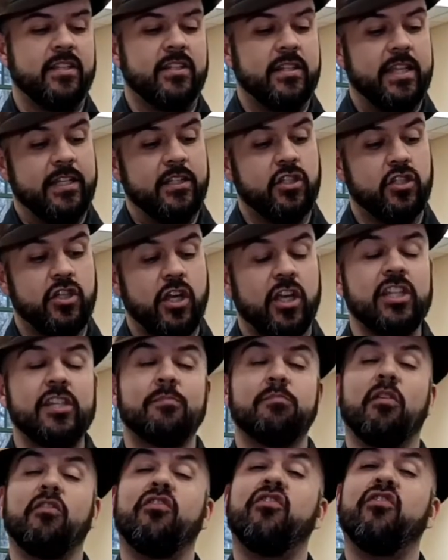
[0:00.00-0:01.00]
that's just
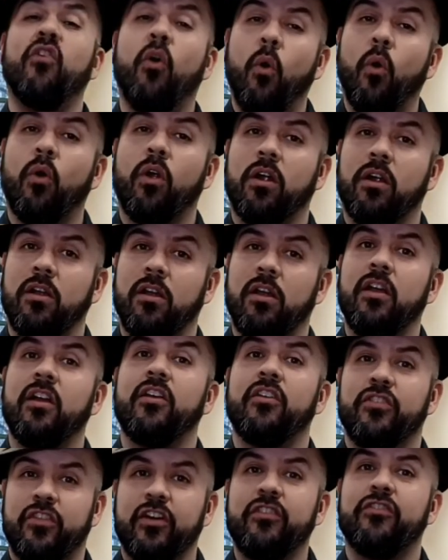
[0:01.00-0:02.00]
before
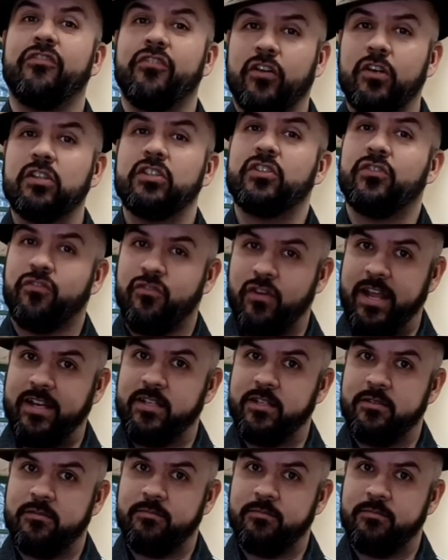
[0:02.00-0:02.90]
the first fret.